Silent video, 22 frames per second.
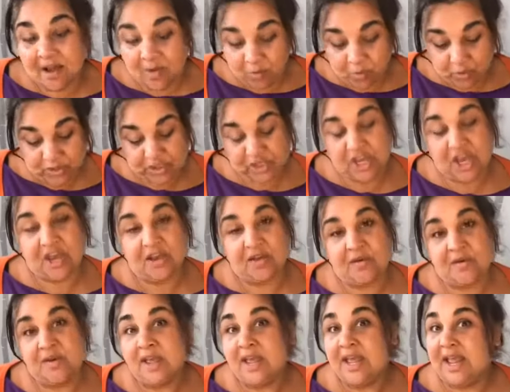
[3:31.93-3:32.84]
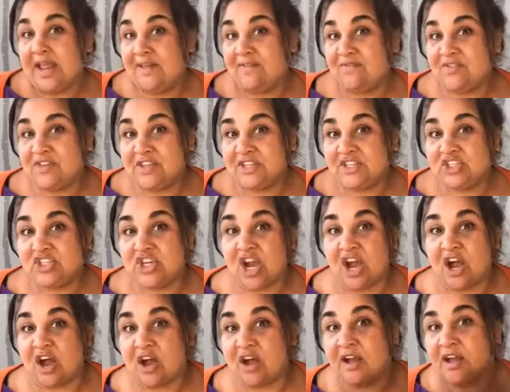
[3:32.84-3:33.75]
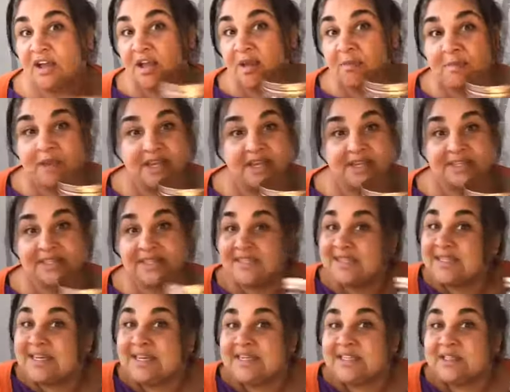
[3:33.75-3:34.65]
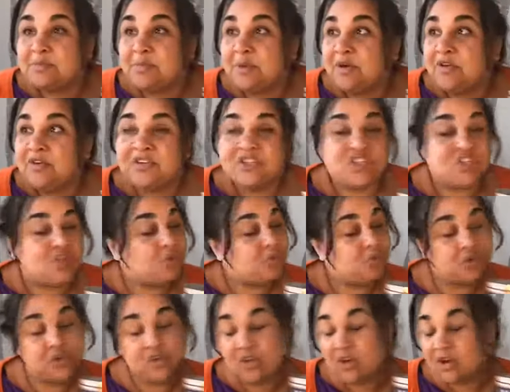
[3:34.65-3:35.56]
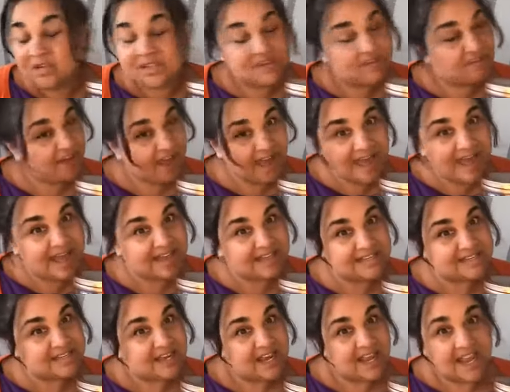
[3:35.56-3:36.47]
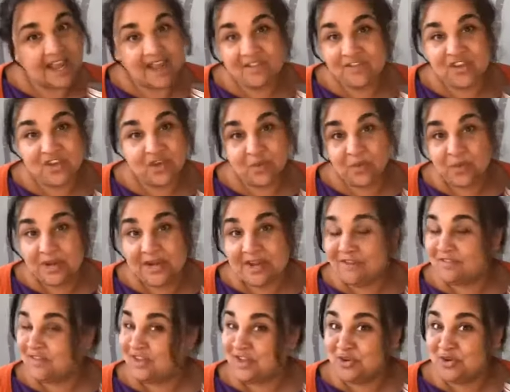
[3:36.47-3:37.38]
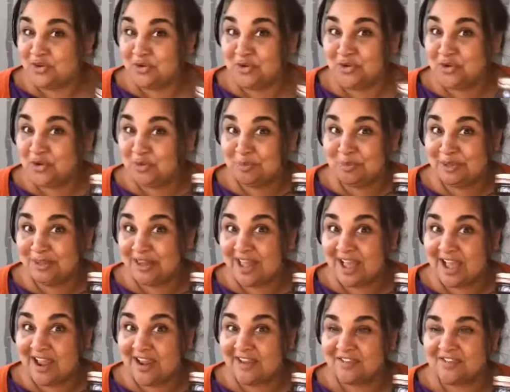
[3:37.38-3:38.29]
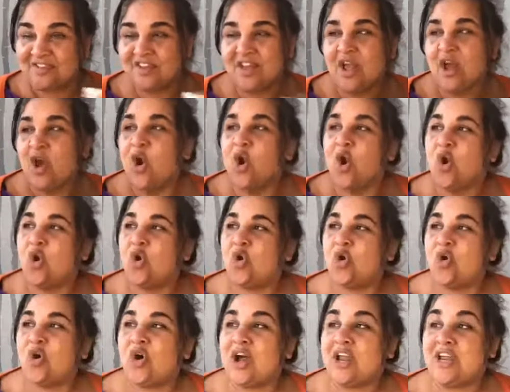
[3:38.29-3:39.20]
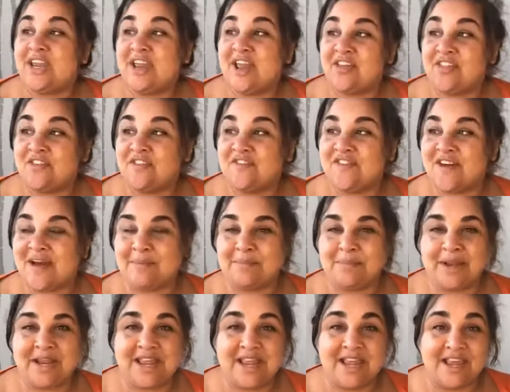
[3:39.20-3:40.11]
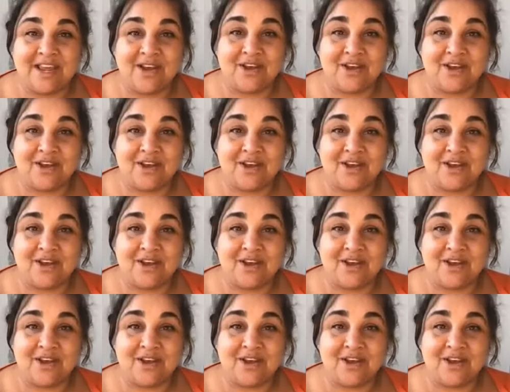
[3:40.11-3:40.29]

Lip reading: would go in this jar, because it's an experience you would not have had if you were living your normal life. Or another family